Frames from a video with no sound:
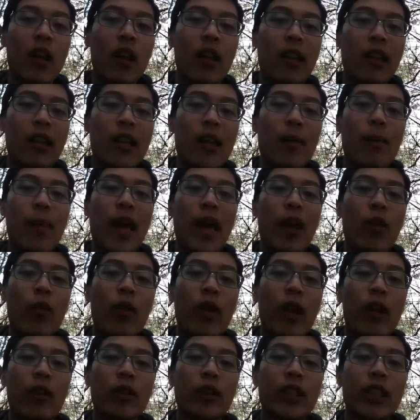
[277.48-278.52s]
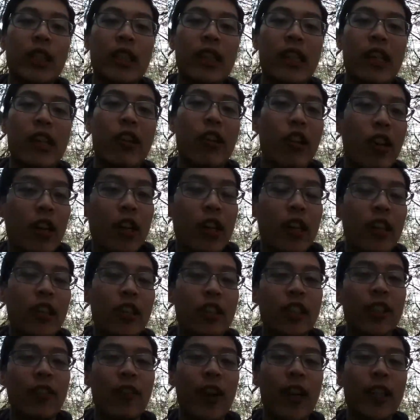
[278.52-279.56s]
Looking back when I was in the early
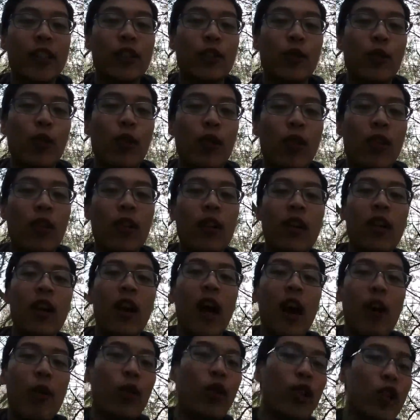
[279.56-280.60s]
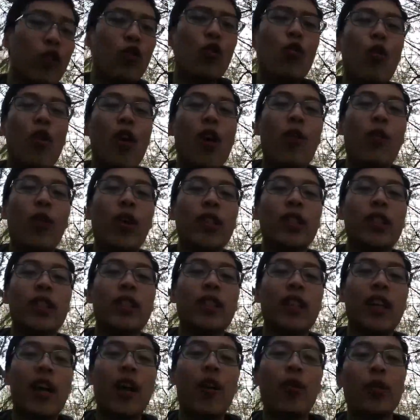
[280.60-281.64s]
years of high school, I really knew who I
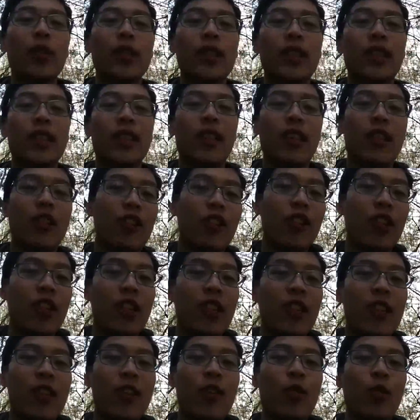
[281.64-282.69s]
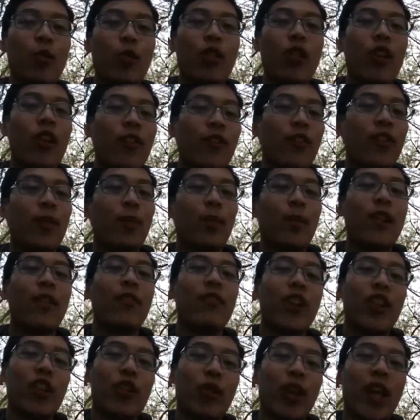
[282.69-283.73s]
was. I was a nerdy kid who loved to play
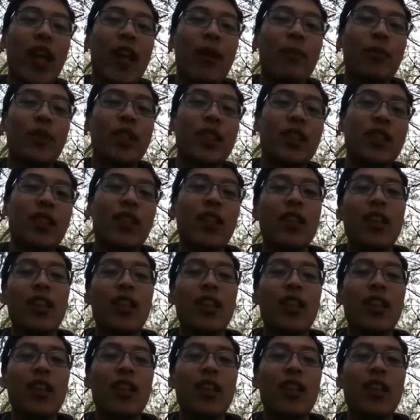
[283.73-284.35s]
video games,